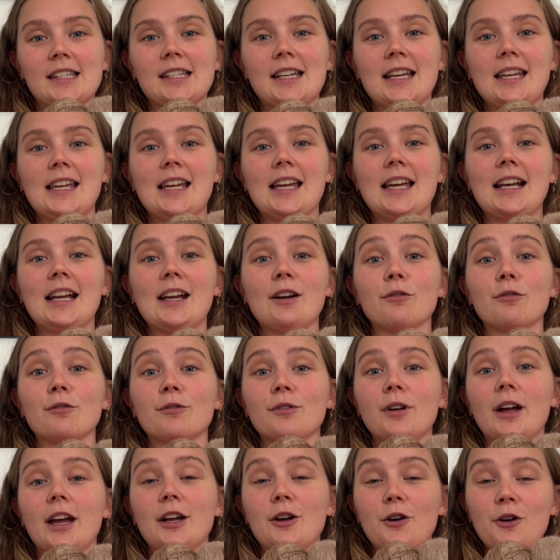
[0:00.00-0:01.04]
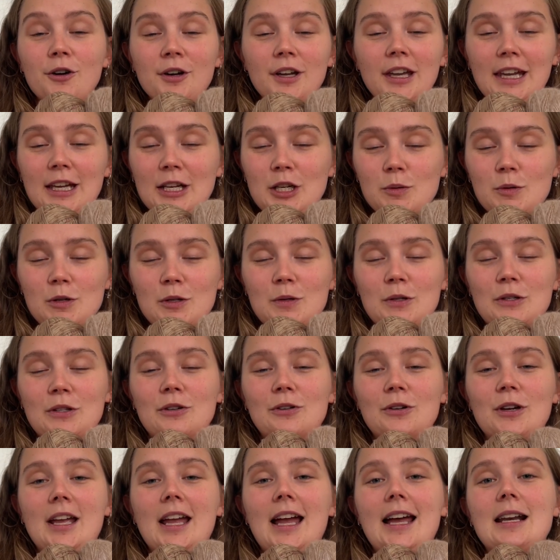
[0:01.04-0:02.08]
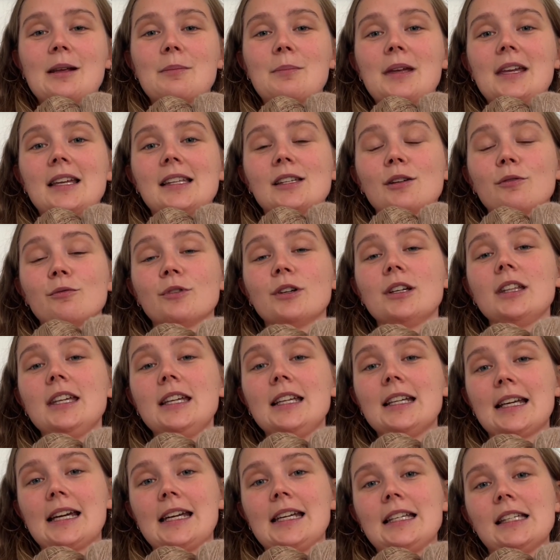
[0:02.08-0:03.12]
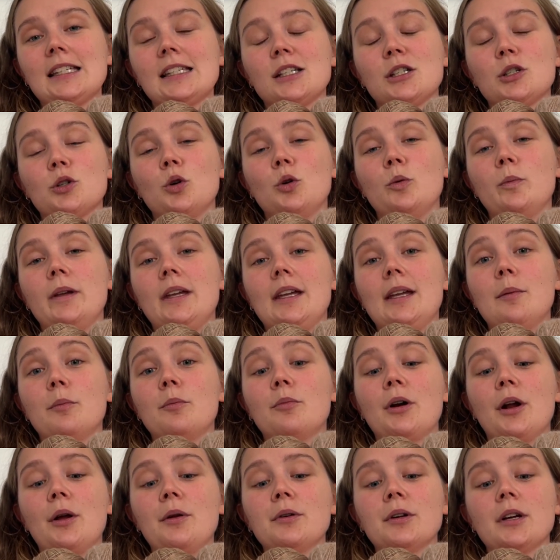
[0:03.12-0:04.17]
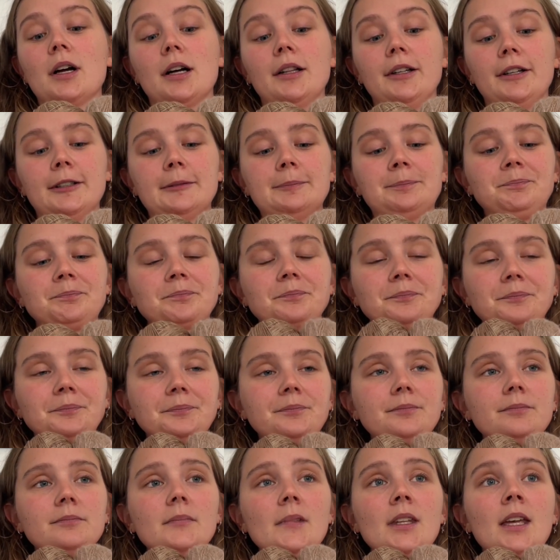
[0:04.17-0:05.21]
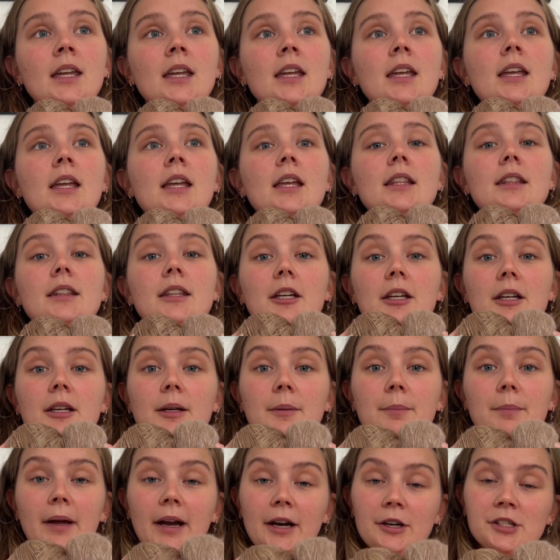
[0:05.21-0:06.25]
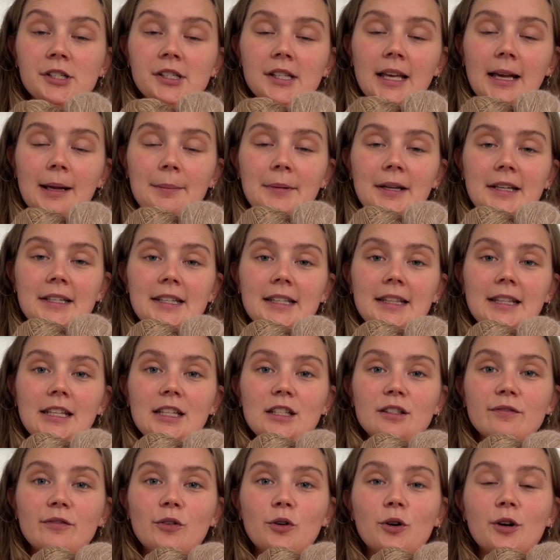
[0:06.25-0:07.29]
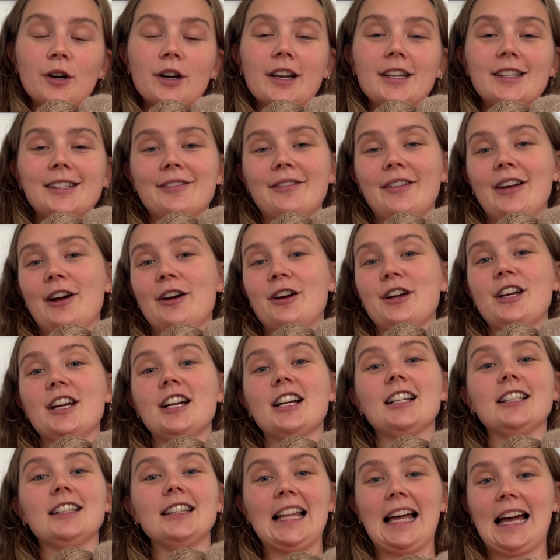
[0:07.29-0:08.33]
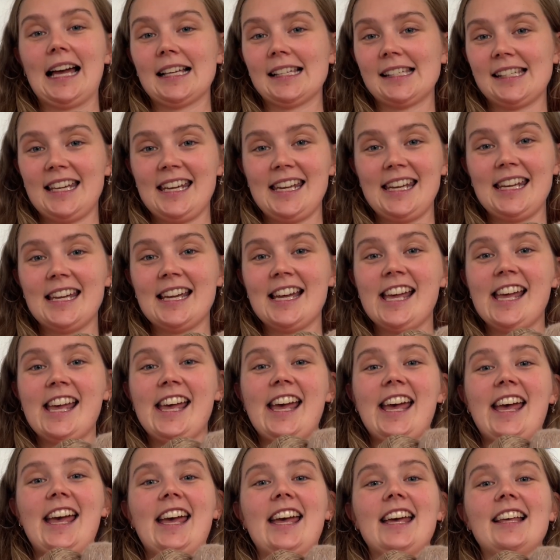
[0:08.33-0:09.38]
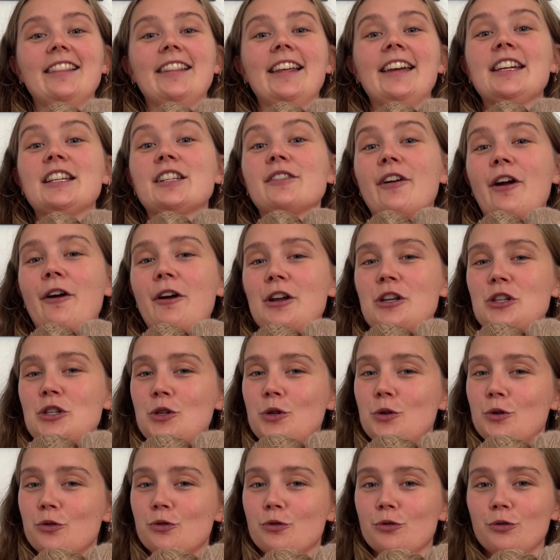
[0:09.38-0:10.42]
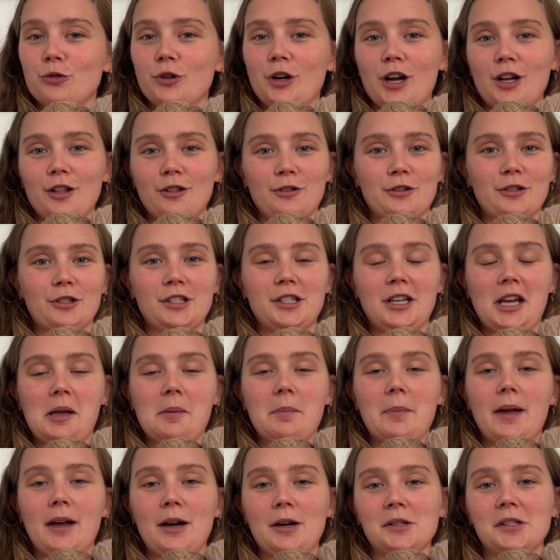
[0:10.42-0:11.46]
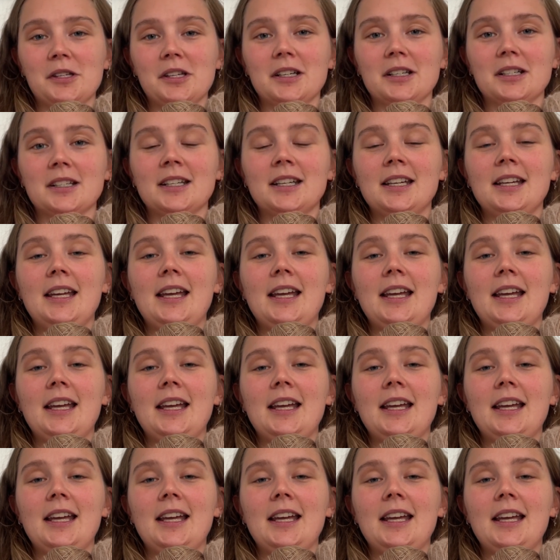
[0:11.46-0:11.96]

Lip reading: night and I got gauge, which was great, and it makes a really nice taupey brown colour. The person that I'm knitting these for is a very classy, likes very neutral colours type person.